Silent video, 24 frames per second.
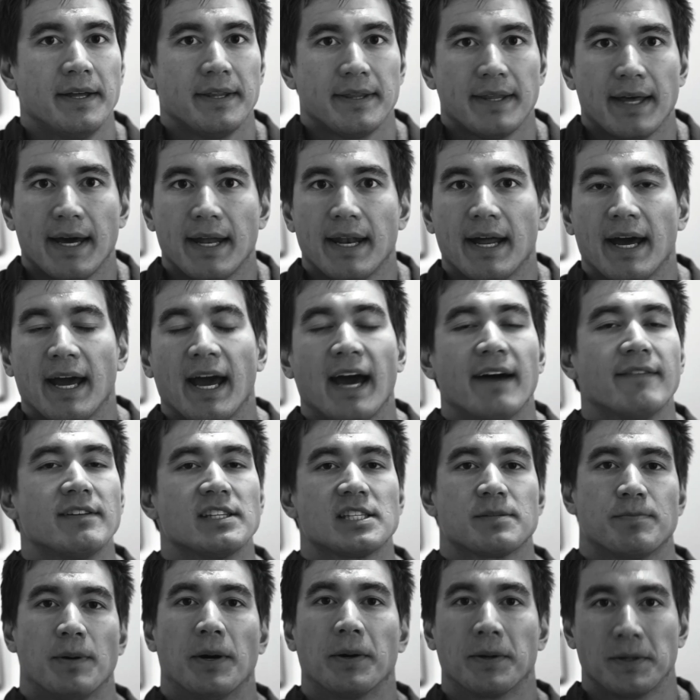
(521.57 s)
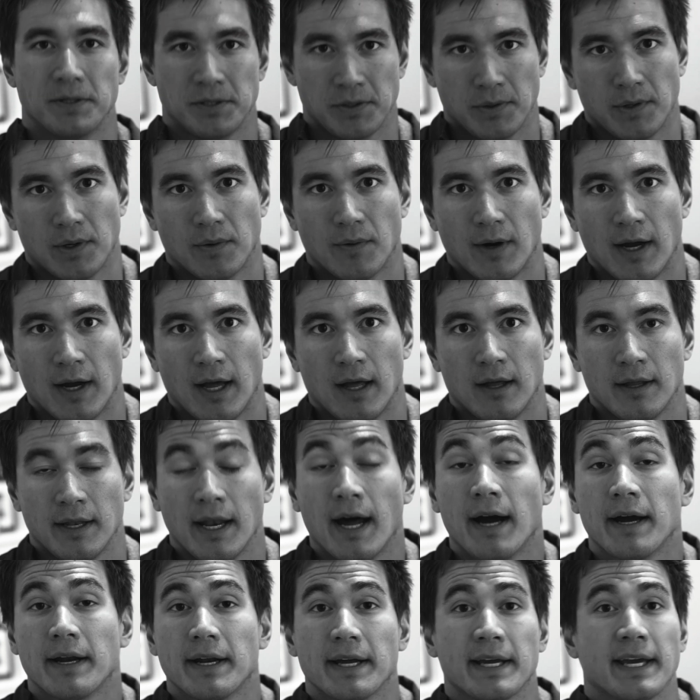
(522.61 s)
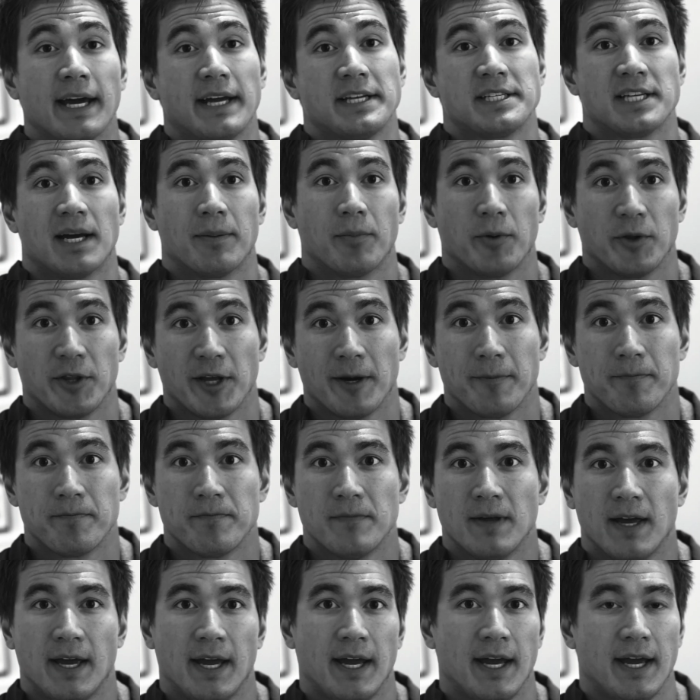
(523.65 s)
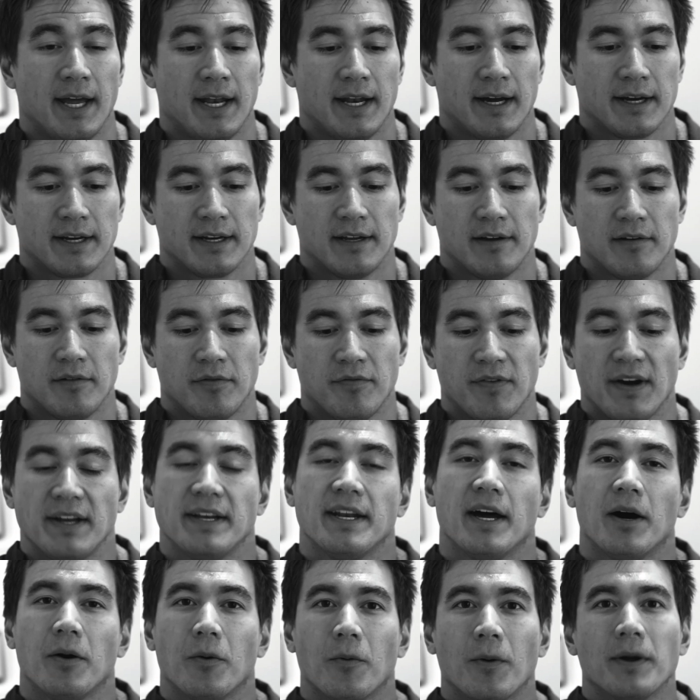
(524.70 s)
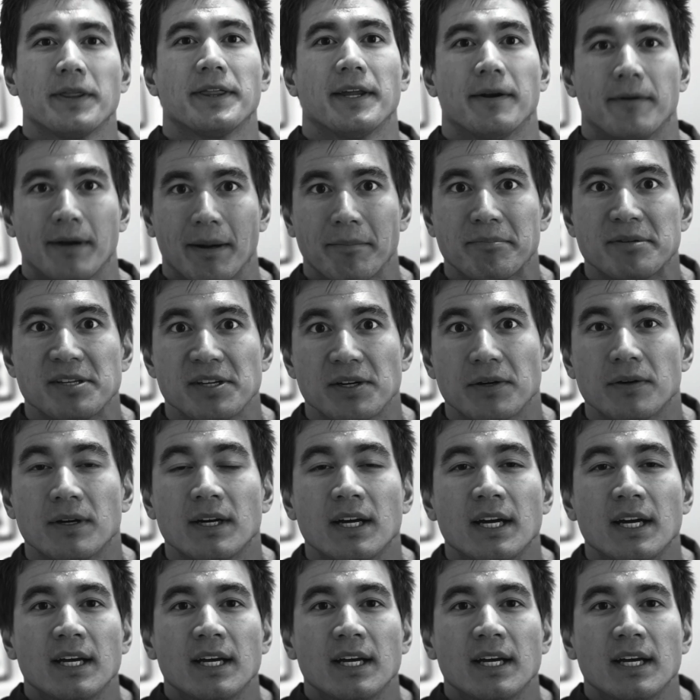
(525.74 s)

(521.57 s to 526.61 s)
that I haven't spoken to in a while, and I'm gonna catch up with them and I'm gonna find out what they're up to.